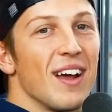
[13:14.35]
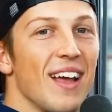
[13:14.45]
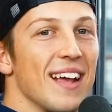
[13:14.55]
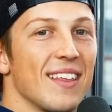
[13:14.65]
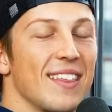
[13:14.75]
I'd
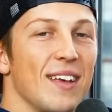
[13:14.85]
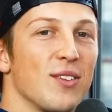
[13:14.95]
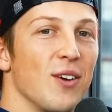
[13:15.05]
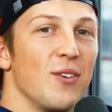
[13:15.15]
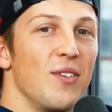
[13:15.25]
like to think
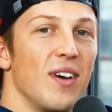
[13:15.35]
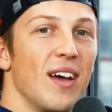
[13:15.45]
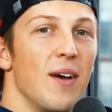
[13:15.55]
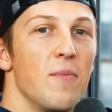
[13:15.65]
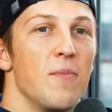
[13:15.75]
so.
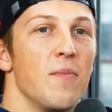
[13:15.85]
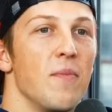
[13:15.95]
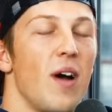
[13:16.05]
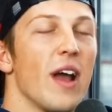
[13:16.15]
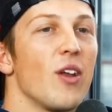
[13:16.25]

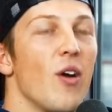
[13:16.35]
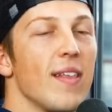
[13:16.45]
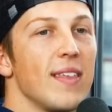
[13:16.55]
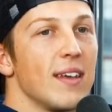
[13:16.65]
I don't know.